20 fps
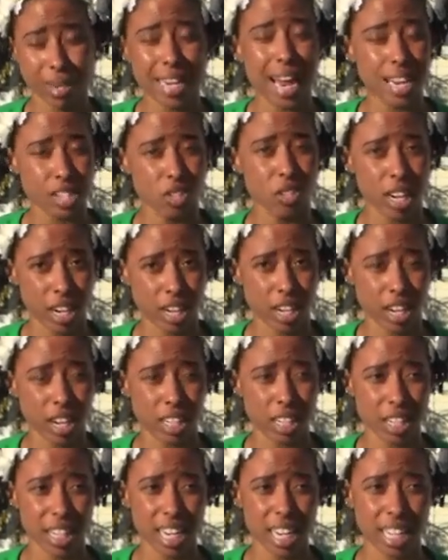My natural hair
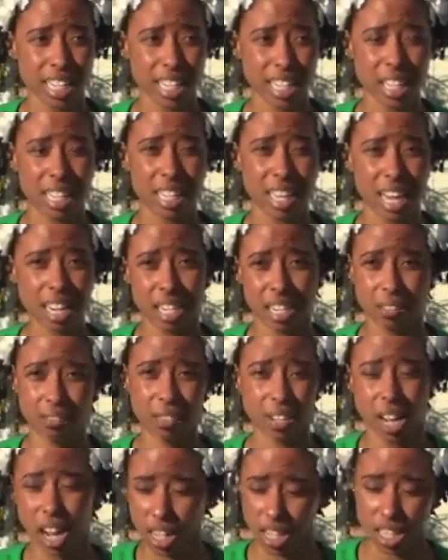color is like a lot of
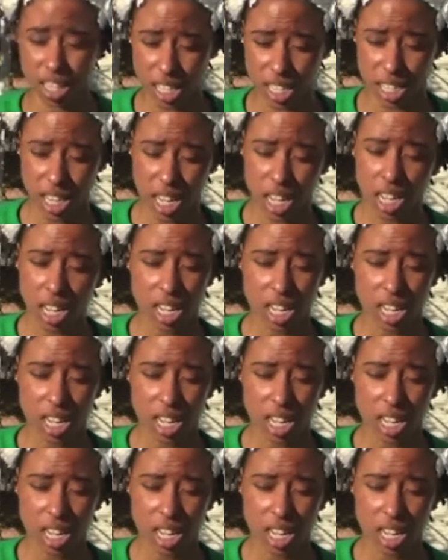different colors.